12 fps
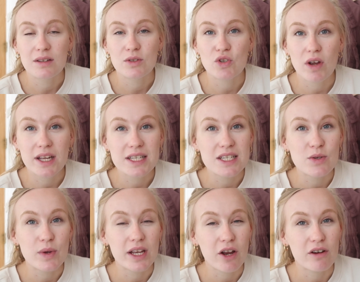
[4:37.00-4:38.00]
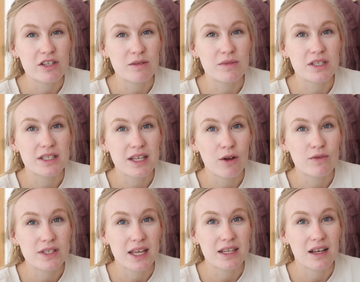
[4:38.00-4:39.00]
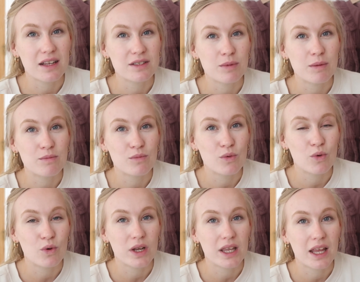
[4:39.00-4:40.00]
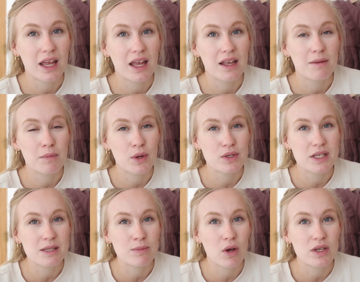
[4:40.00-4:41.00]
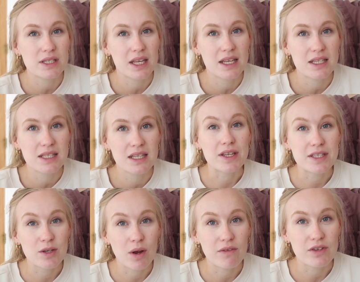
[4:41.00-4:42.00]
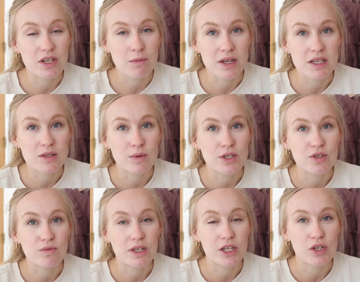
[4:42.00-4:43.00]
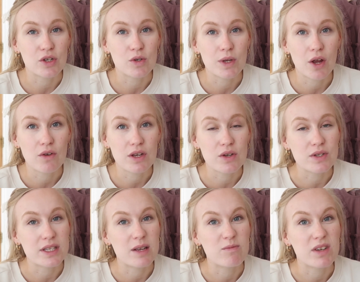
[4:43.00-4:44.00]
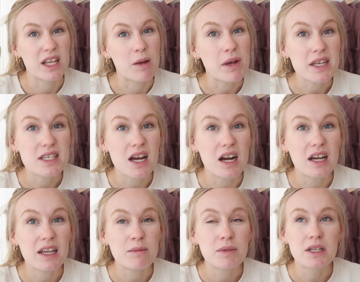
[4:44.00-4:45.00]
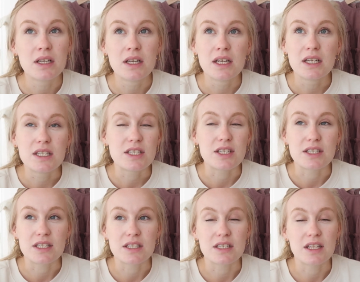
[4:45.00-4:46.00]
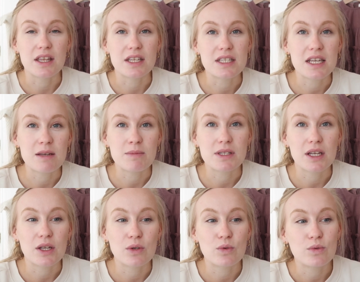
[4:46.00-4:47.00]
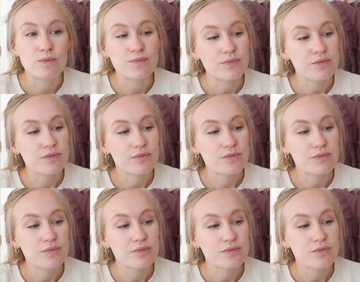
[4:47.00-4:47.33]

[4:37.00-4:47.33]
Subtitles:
Trying to encourage them to self-set a little bit more in their Moses baskets. They still have the dummies, which are really good. We only use them really at bedtime. It's just as another sleep signal.